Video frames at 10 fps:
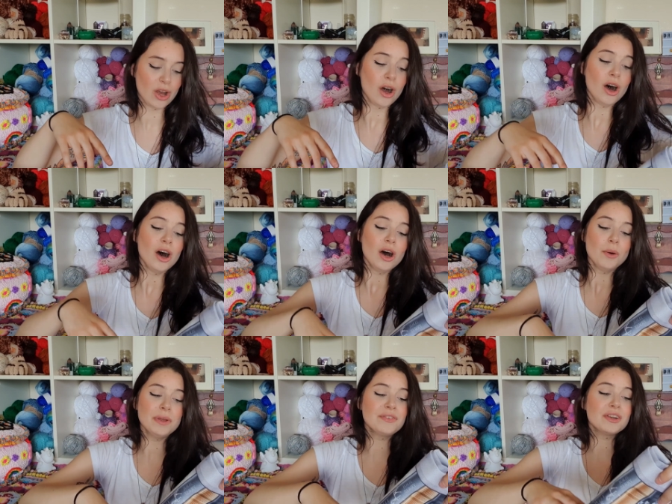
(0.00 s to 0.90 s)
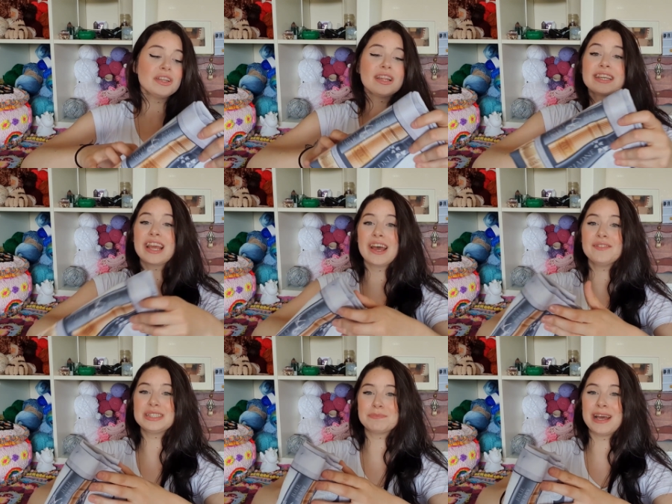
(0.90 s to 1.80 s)
we've got another
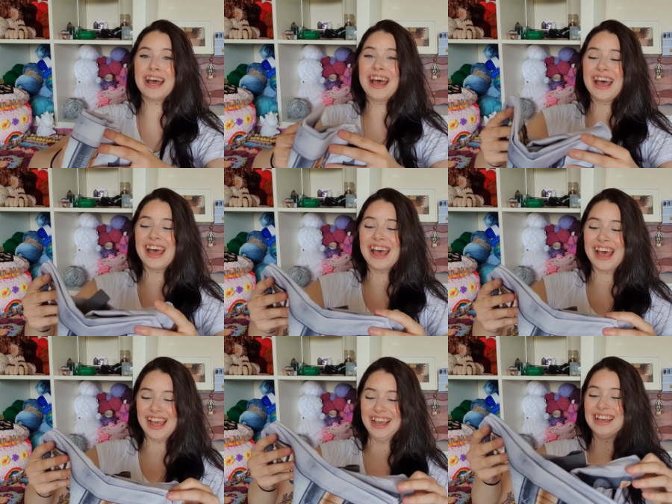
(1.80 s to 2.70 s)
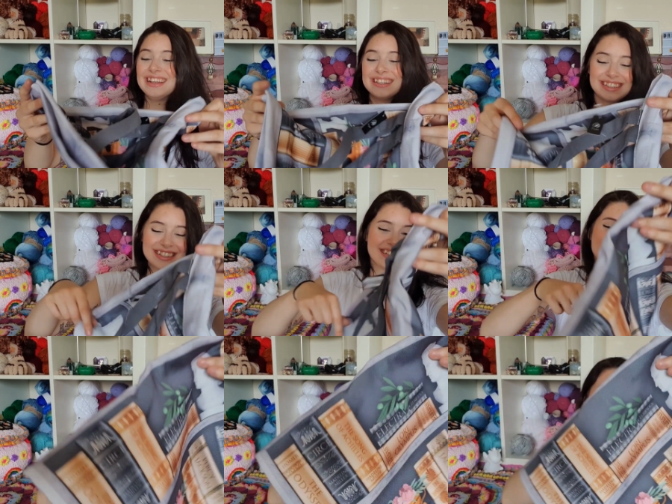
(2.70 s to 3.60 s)
canvas bag.
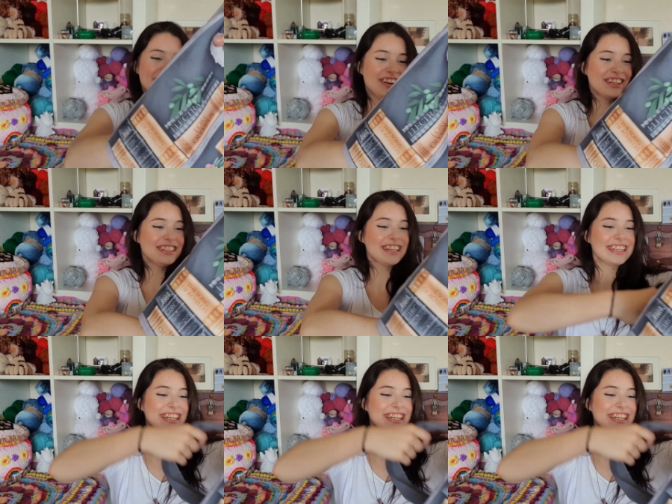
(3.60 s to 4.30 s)
We got another